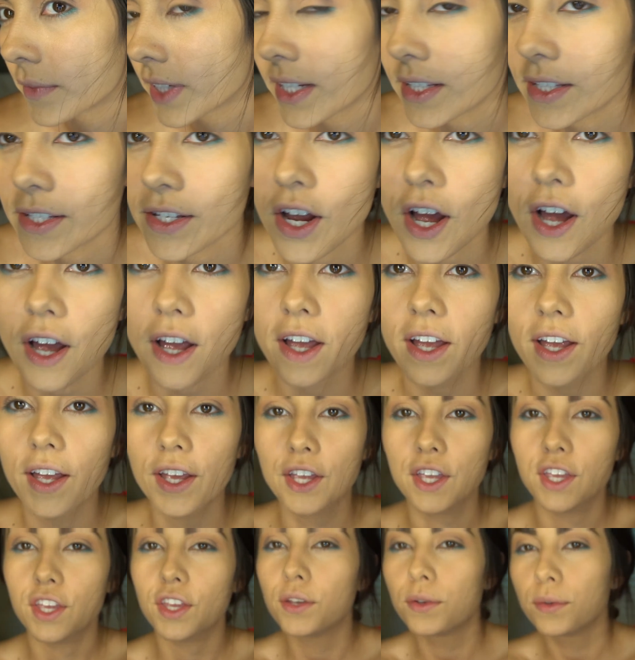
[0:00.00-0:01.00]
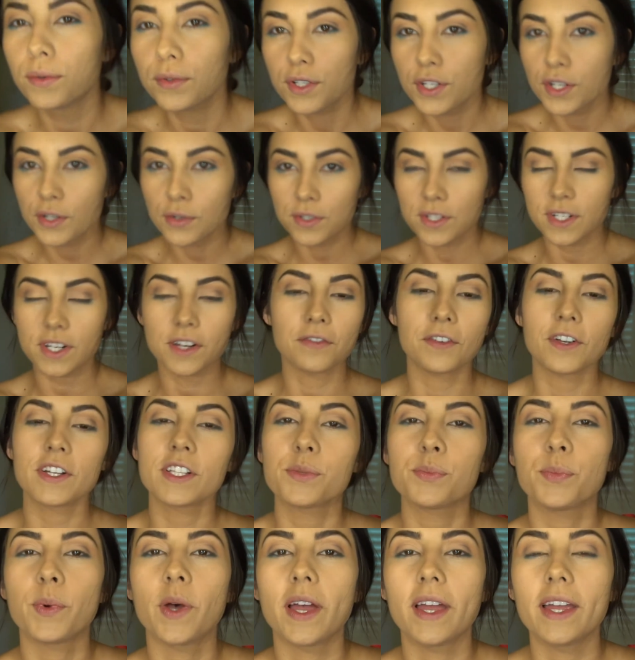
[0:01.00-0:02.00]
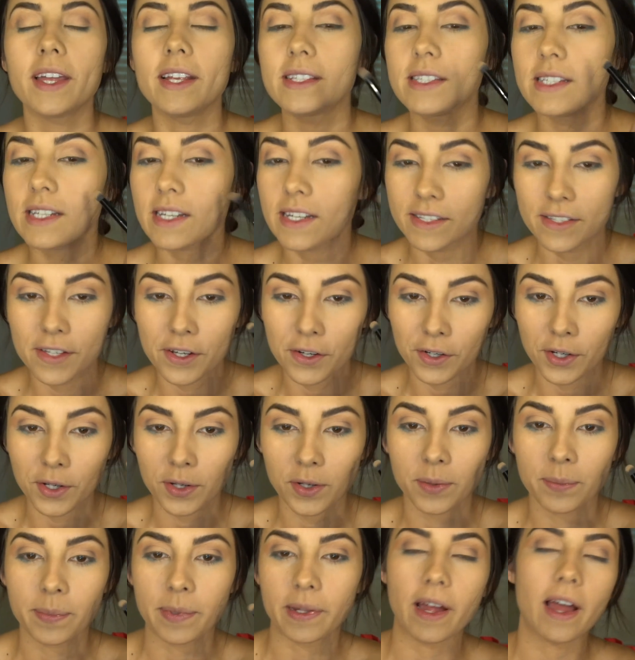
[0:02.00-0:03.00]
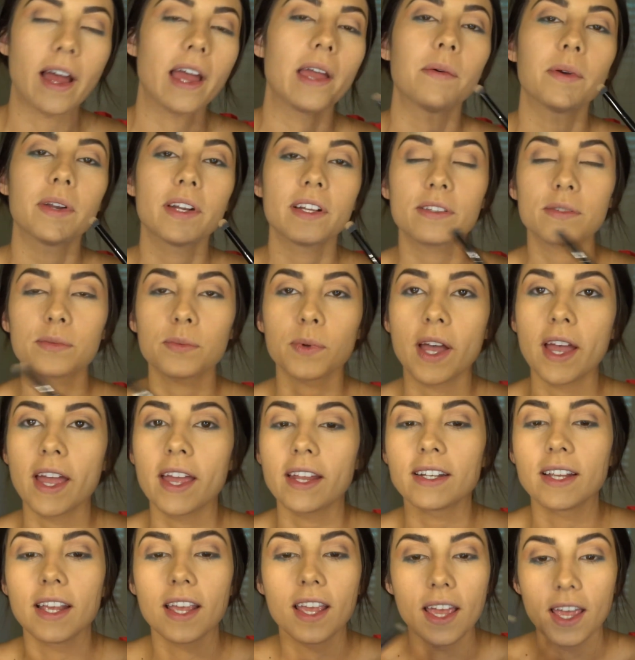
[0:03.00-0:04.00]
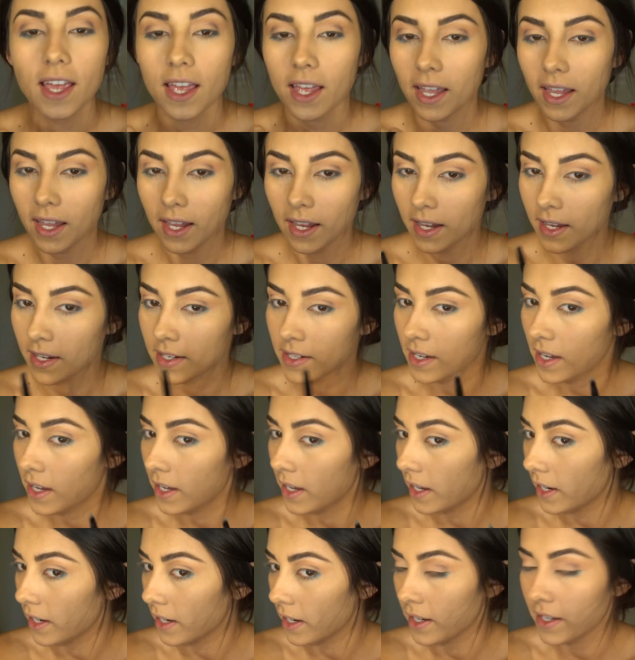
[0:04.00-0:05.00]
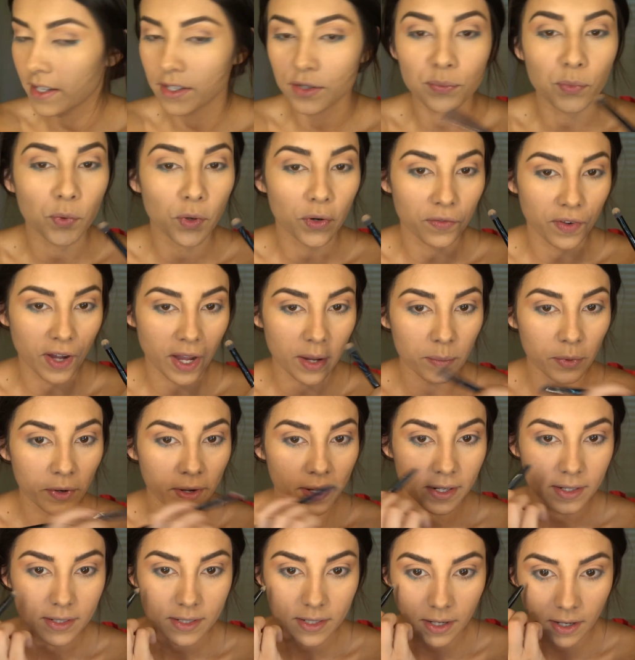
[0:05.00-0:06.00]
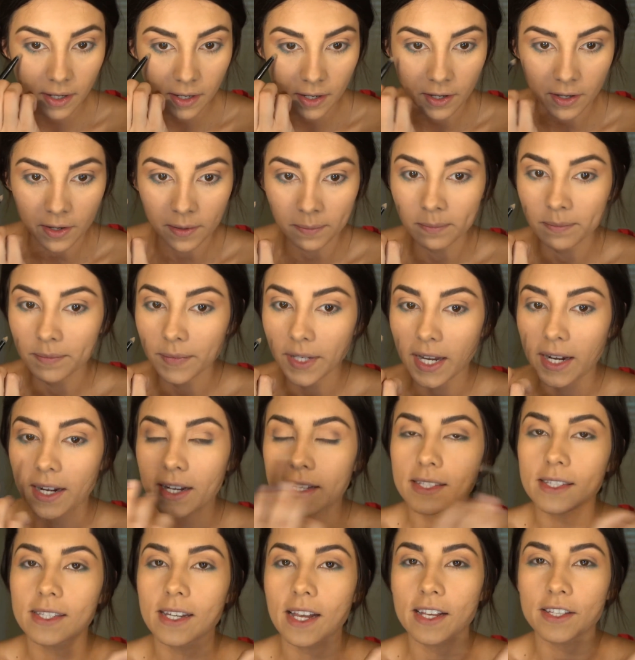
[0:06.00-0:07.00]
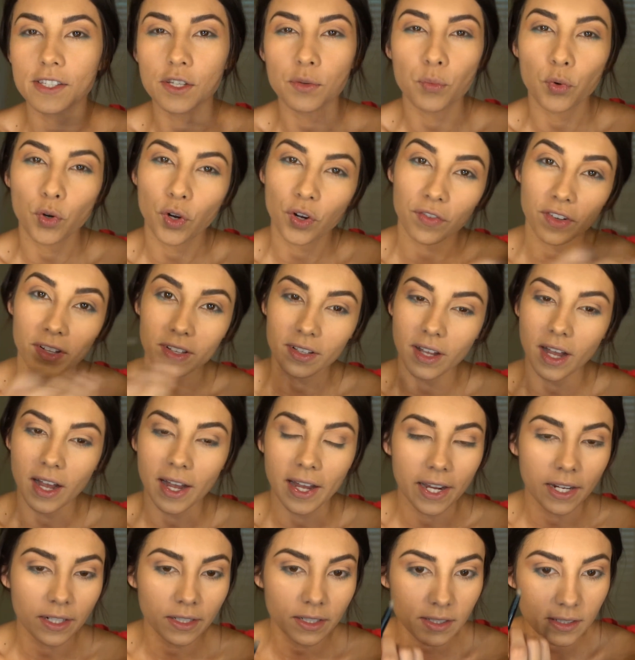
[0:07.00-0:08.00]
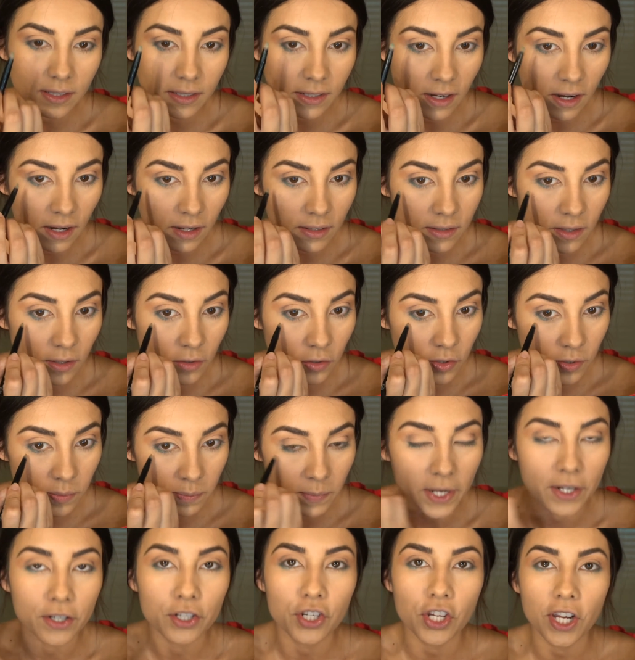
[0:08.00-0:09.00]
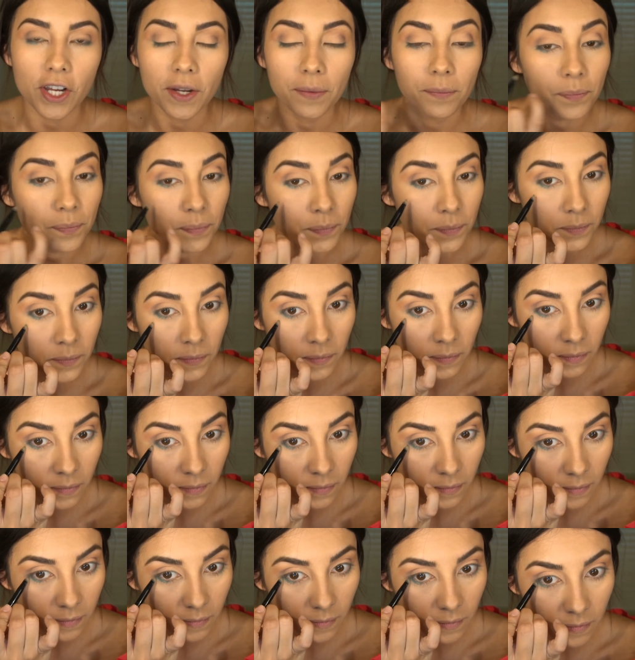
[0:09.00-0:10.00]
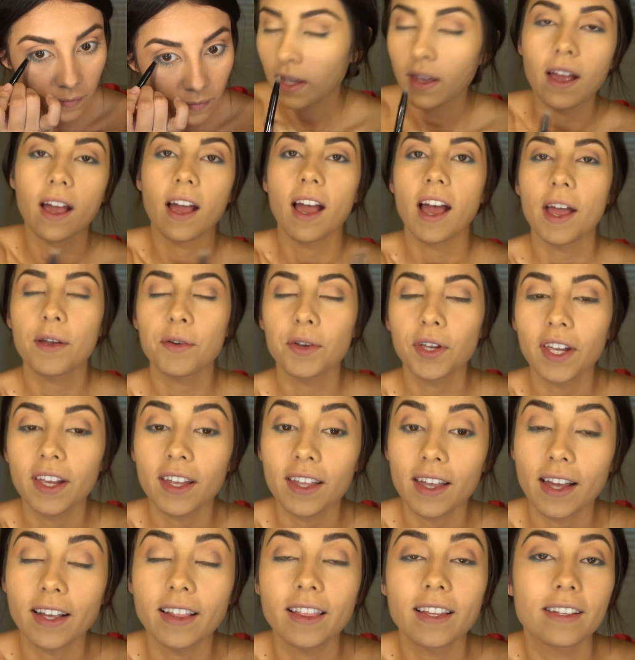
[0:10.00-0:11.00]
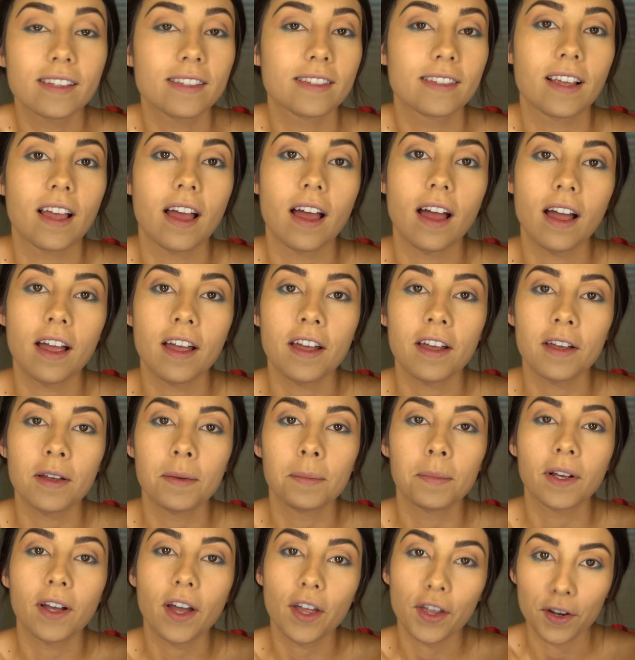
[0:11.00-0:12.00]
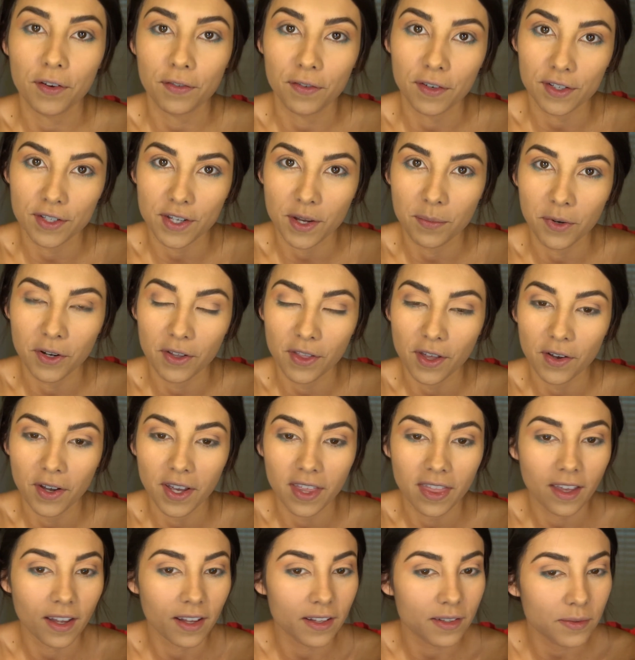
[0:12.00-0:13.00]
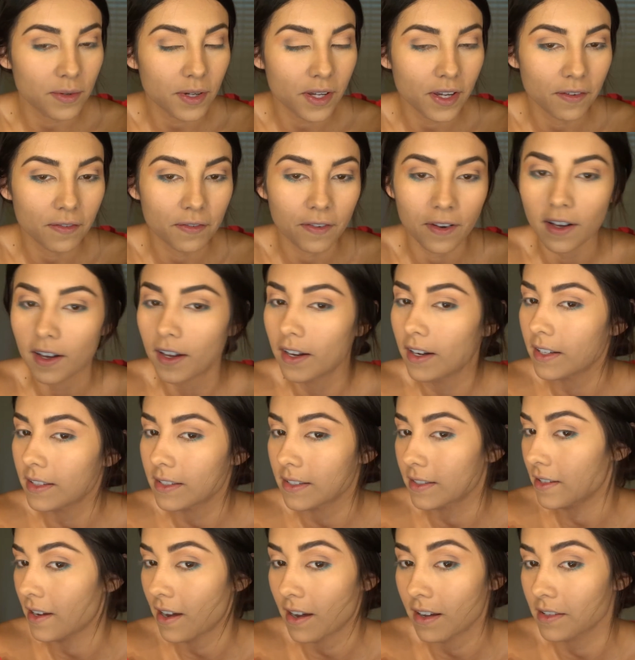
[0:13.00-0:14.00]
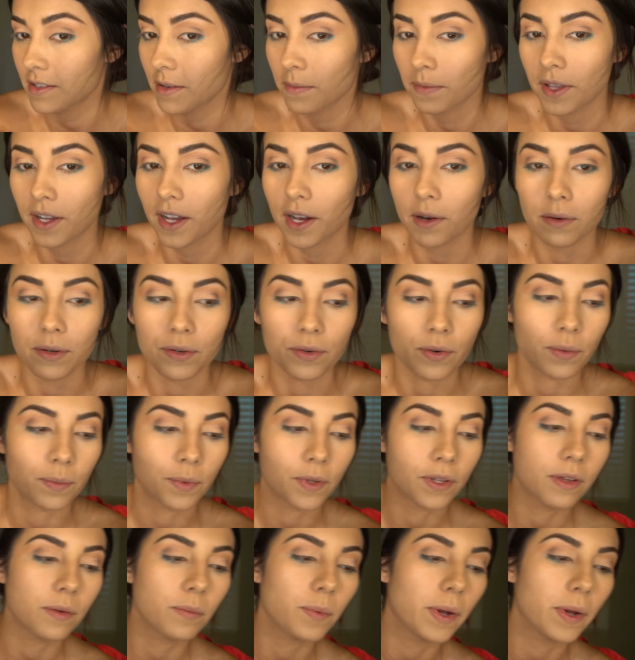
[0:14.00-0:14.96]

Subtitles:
It's not a huge difference, but it's easier to apply when it's wet, and it is more vibrant. And it stays in more of a line. It's not so smudgy. I really like this color for summer, though. I think it's really fun. It's not something I would normally